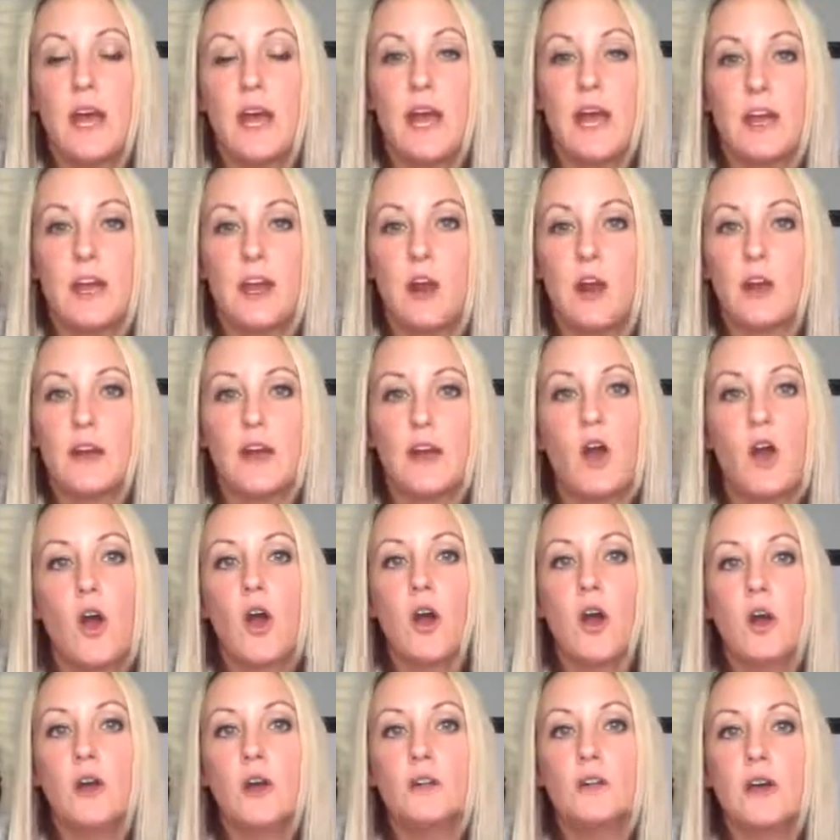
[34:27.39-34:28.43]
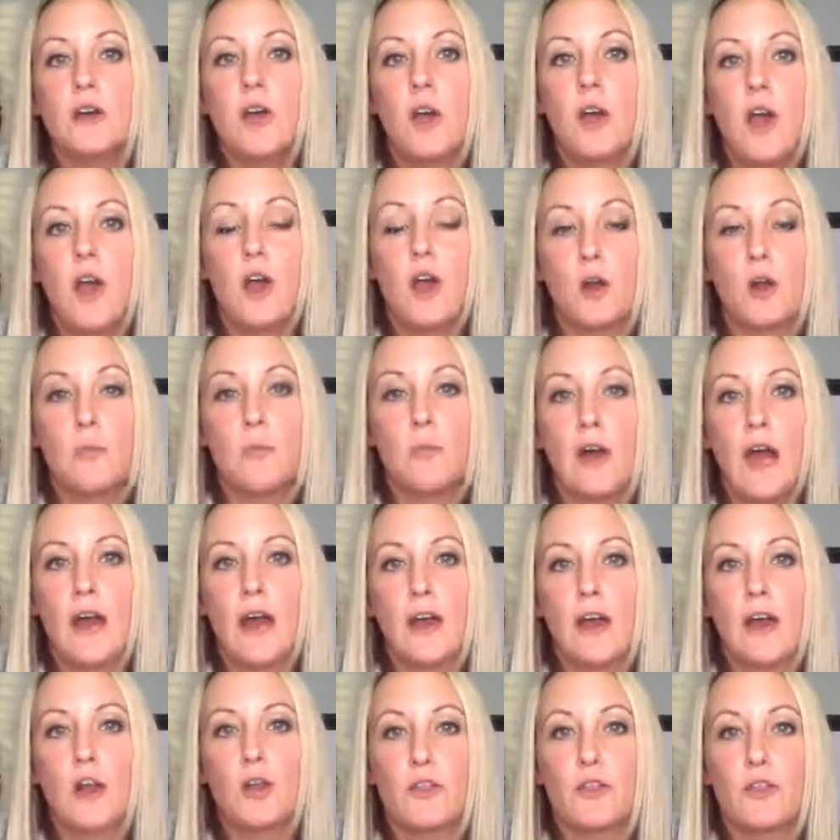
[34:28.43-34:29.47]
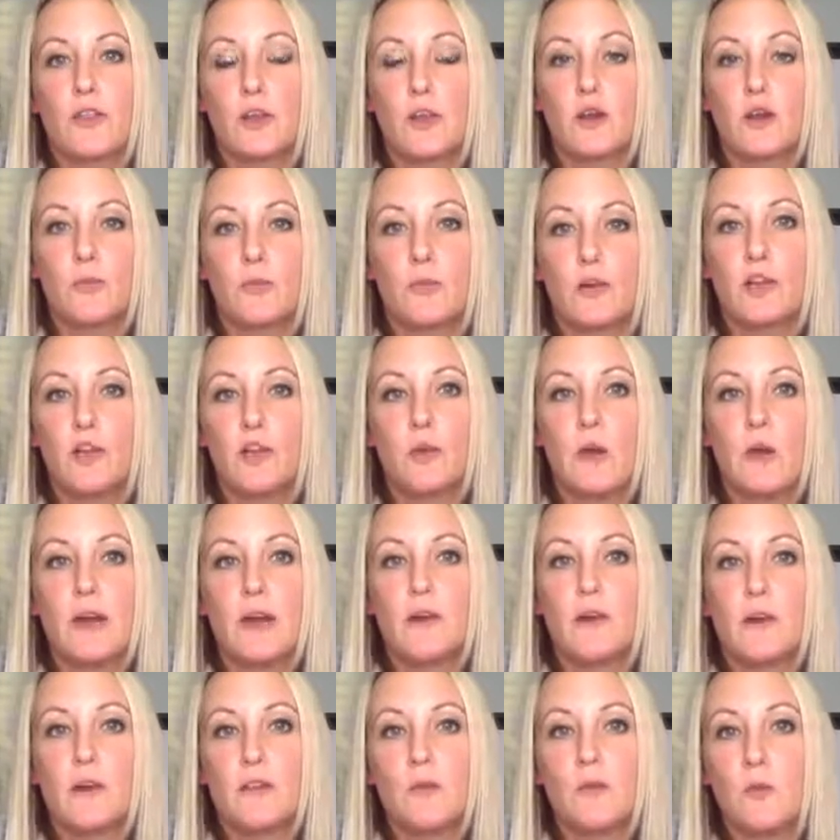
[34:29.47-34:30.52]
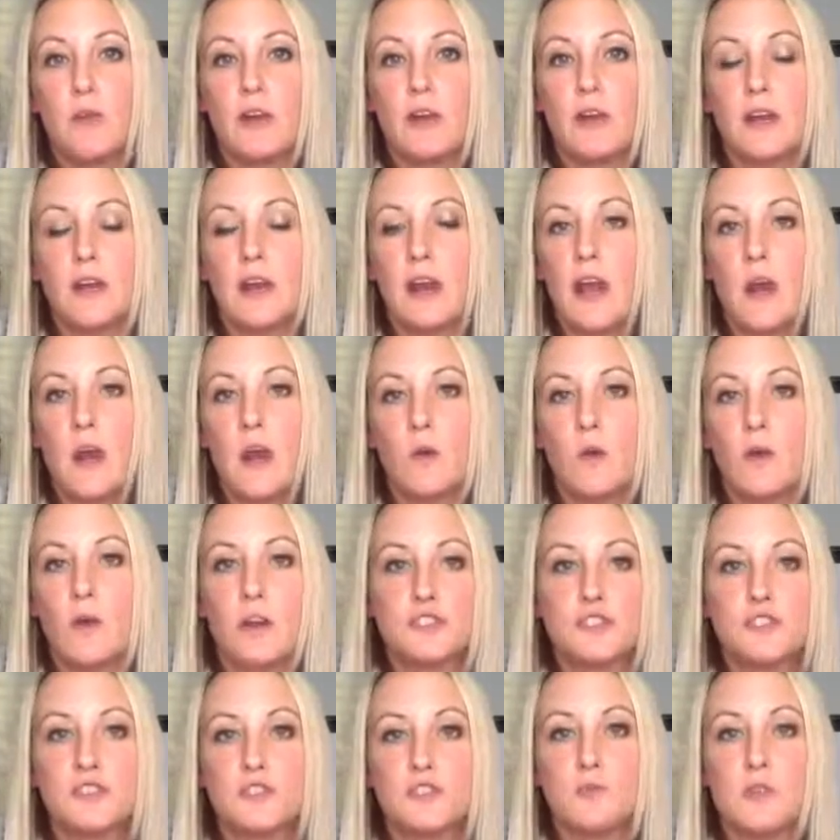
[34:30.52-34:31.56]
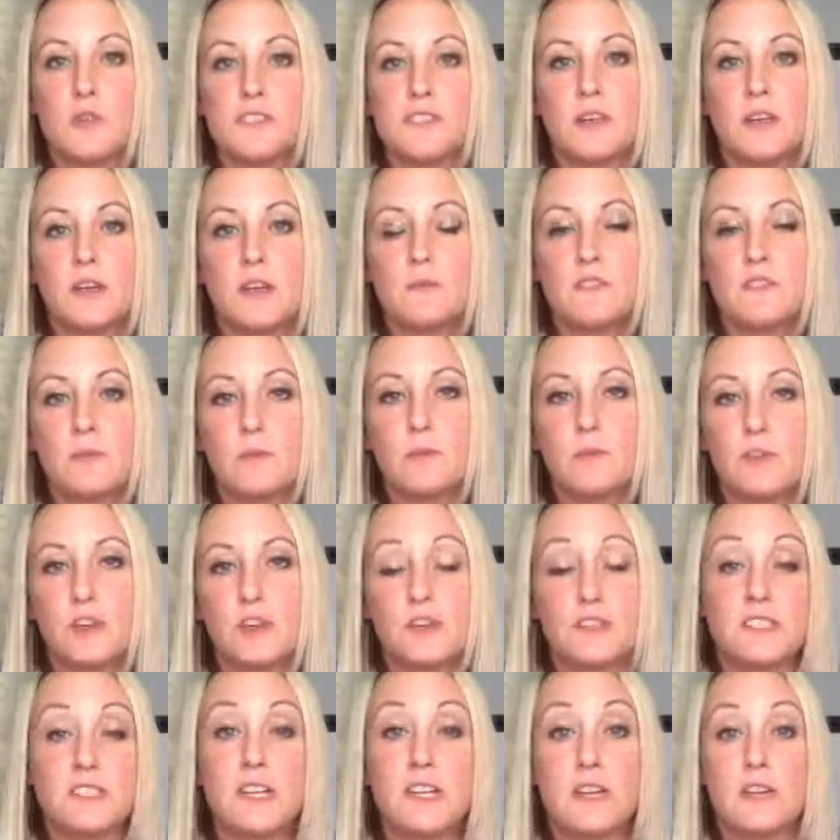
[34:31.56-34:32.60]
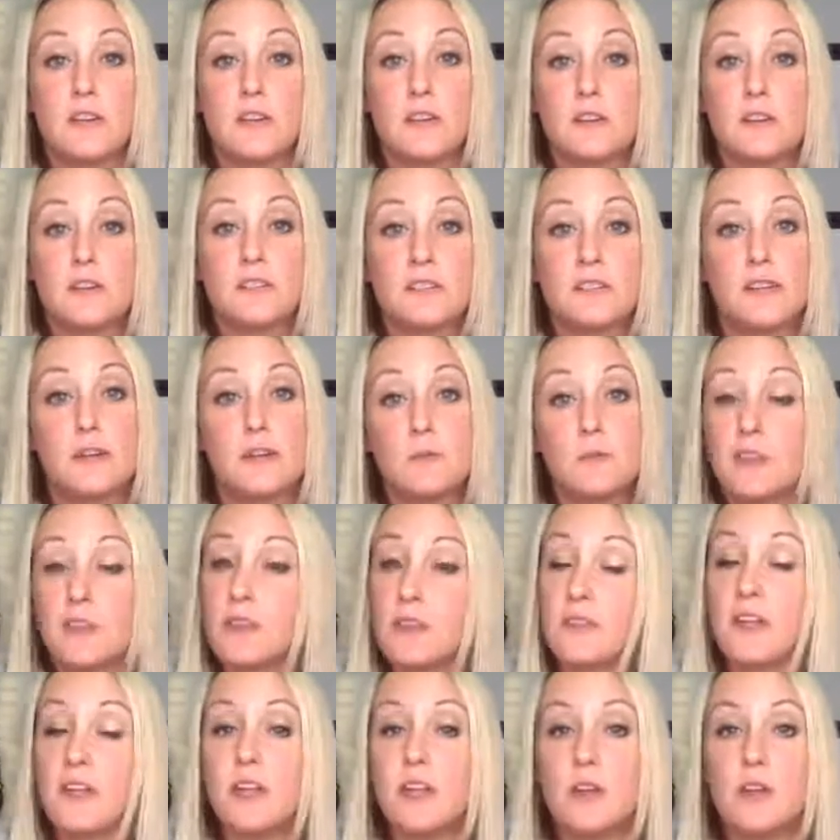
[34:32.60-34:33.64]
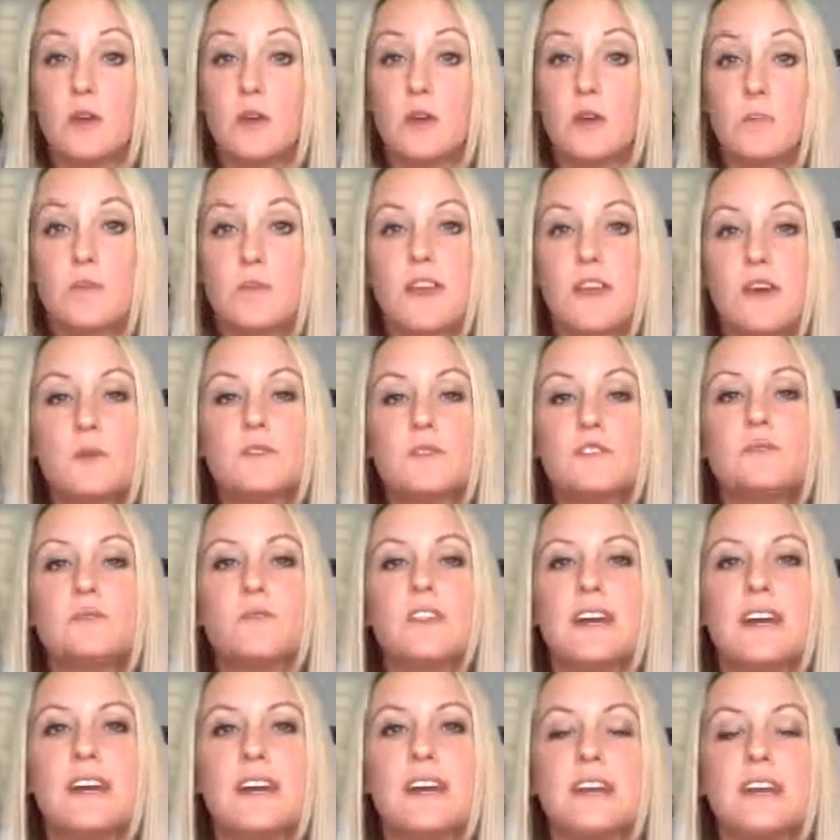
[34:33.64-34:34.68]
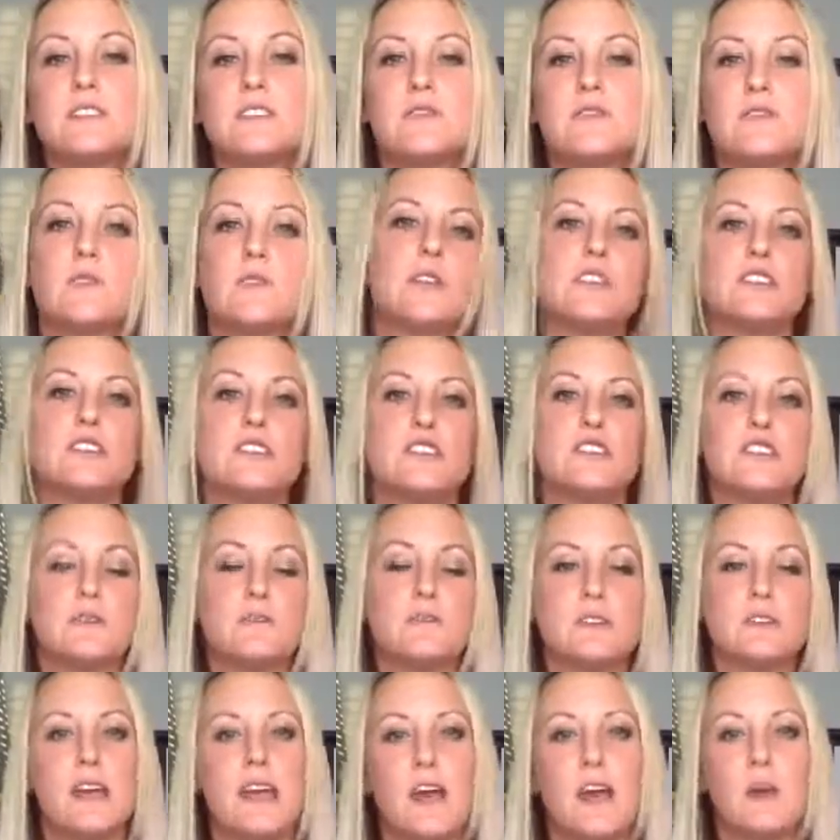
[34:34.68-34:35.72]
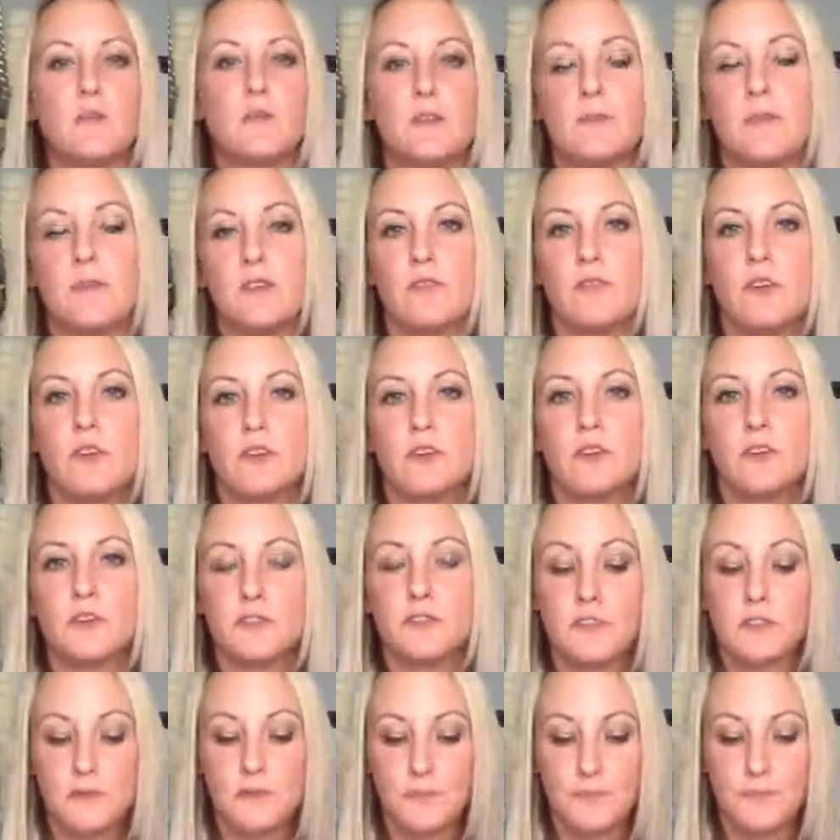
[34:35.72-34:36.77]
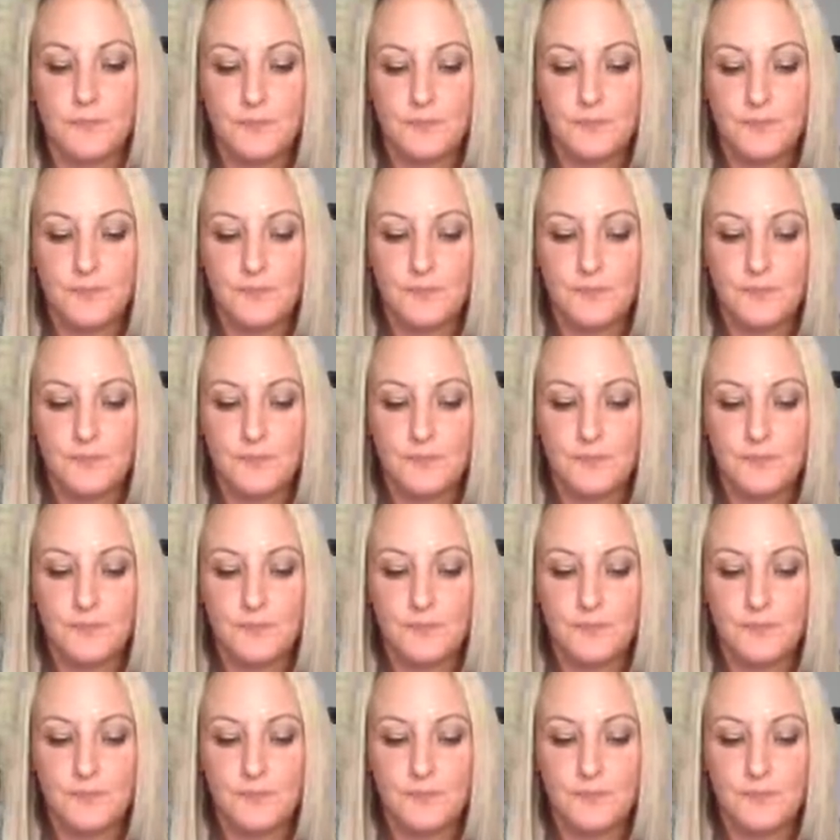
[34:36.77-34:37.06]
I already called our buyer. They're going to bring you out another 1 hour. It just wasn't up to your standards. And I would be like, thank you. Those were the kinds of relationships I had with my vendors.